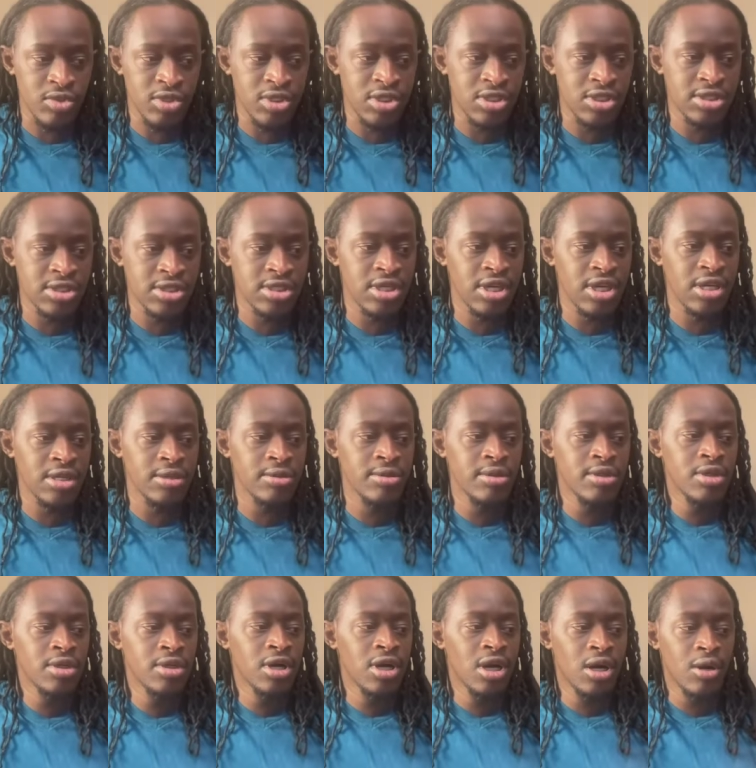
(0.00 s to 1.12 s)
this yet
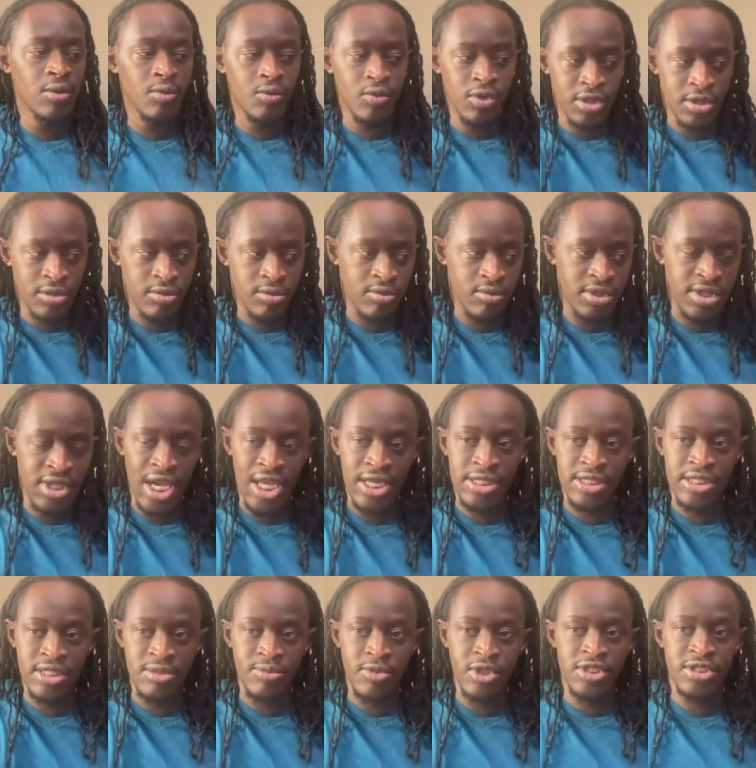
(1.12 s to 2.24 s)
uh, with with that
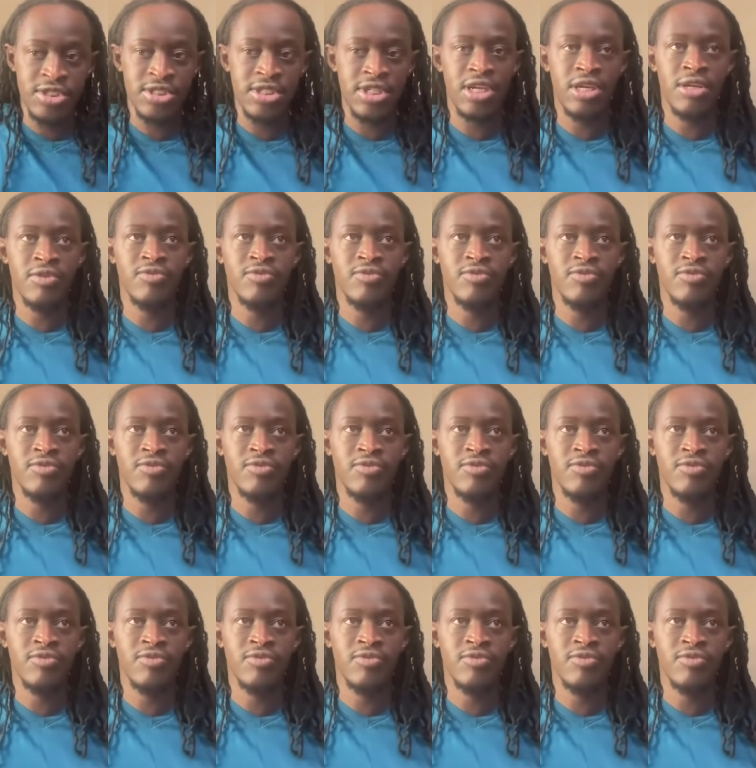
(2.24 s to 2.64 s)
example I just gave